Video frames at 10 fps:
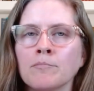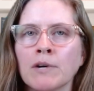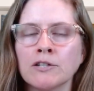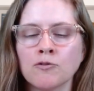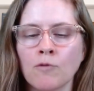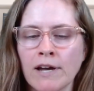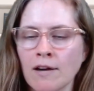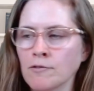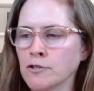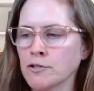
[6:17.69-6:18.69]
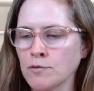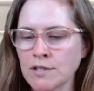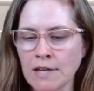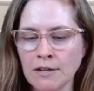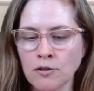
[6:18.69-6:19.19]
but do I ever do said